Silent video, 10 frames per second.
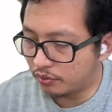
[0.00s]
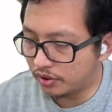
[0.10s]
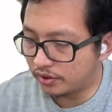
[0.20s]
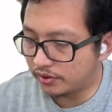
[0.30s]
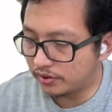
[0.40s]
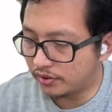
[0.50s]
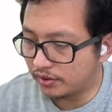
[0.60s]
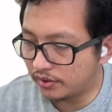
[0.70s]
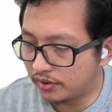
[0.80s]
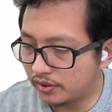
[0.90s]
equal
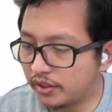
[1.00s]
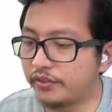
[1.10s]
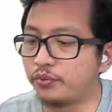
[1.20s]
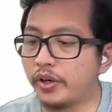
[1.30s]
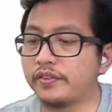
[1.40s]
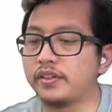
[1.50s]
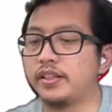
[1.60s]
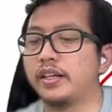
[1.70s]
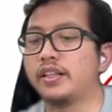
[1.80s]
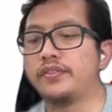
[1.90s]
if we
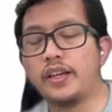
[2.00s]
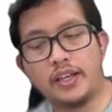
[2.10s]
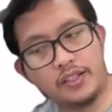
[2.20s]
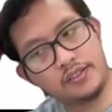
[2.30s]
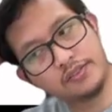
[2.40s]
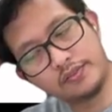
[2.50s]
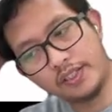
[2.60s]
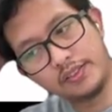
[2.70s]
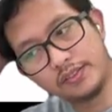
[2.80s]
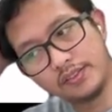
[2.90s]
have a negative k,
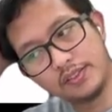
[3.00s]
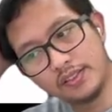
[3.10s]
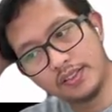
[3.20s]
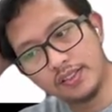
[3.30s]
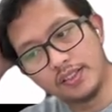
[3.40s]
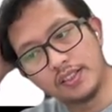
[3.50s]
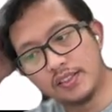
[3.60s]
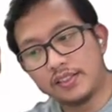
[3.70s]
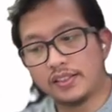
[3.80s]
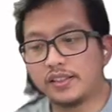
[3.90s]
right?
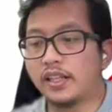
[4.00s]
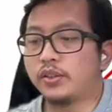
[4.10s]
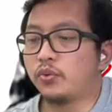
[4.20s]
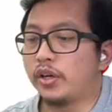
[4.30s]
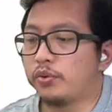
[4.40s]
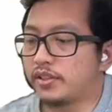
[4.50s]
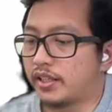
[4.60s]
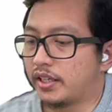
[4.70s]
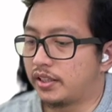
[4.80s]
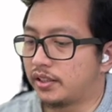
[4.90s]
This is another way
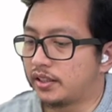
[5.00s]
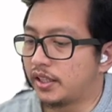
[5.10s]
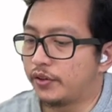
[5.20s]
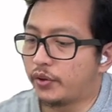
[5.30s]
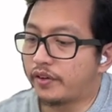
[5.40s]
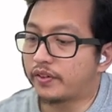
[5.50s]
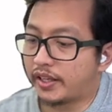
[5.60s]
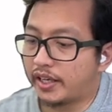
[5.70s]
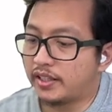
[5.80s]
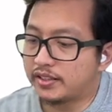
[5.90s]
we say if we
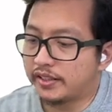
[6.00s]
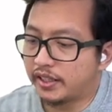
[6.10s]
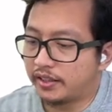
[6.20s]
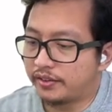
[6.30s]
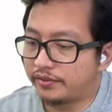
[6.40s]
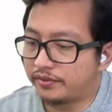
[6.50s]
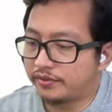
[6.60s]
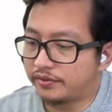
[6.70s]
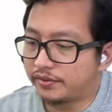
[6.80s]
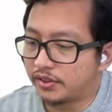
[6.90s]
have a k is negative.
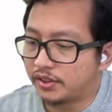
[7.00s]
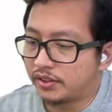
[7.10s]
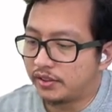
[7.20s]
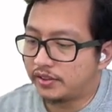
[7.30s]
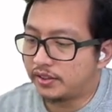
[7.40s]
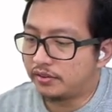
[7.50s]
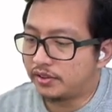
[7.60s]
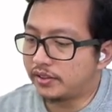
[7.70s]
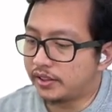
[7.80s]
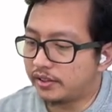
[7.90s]
Let's
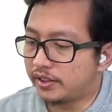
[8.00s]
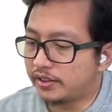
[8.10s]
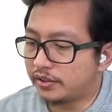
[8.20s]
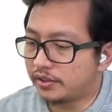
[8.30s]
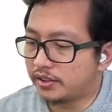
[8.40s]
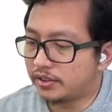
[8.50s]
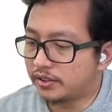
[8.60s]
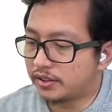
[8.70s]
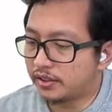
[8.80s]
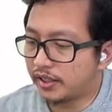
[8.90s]
say
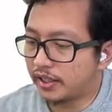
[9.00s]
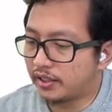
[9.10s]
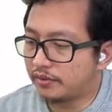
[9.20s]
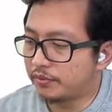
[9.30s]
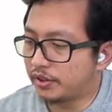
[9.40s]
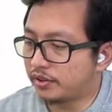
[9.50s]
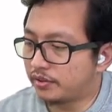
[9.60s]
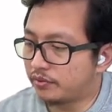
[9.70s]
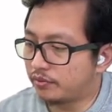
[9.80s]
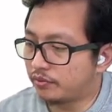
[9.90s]
this is still k,
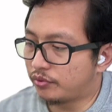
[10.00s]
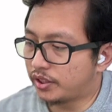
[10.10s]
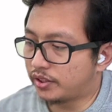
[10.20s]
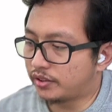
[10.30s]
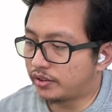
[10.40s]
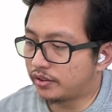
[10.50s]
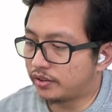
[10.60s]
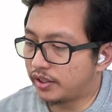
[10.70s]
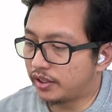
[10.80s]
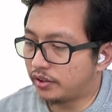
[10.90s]
but we
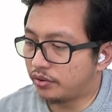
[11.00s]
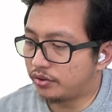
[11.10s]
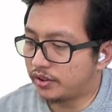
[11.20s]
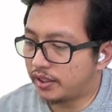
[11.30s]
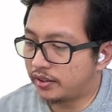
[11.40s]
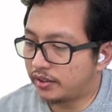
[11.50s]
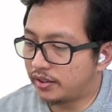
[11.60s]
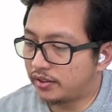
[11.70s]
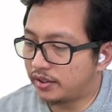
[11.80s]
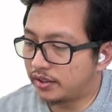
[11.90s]
can take notes
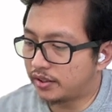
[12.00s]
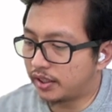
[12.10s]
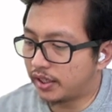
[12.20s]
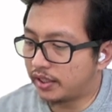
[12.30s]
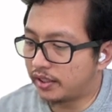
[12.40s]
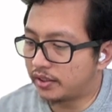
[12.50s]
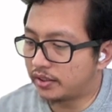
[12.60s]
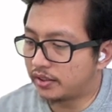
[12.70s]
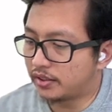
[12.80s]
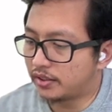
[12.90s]
that this is k
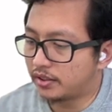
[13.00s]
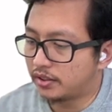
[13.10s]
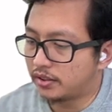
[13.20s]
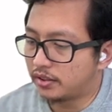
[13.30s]
is